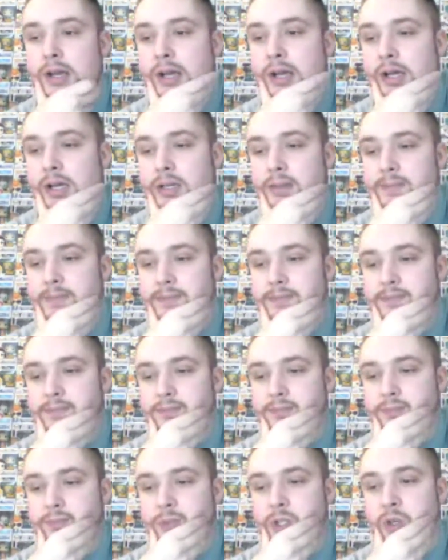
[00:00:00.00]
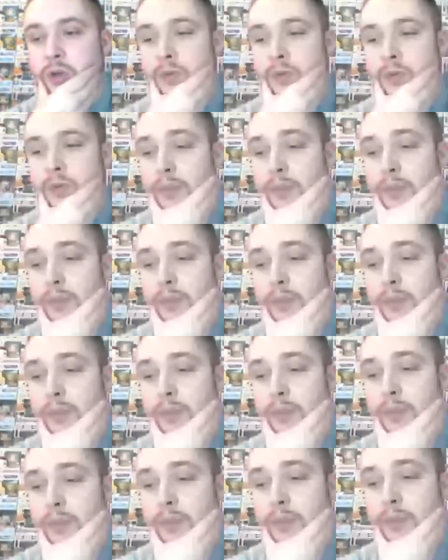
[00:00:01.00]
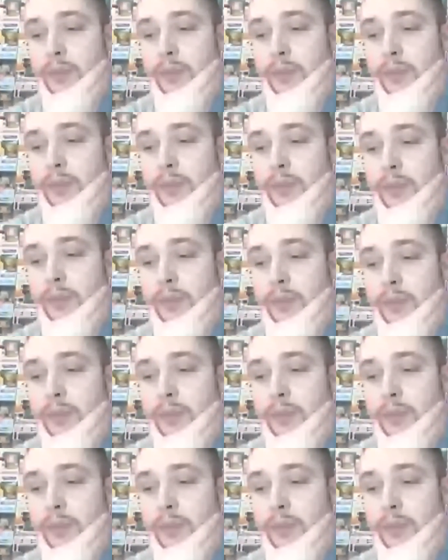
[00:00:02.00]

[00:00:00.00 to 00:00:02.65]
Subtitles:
Bumblebee could be bad.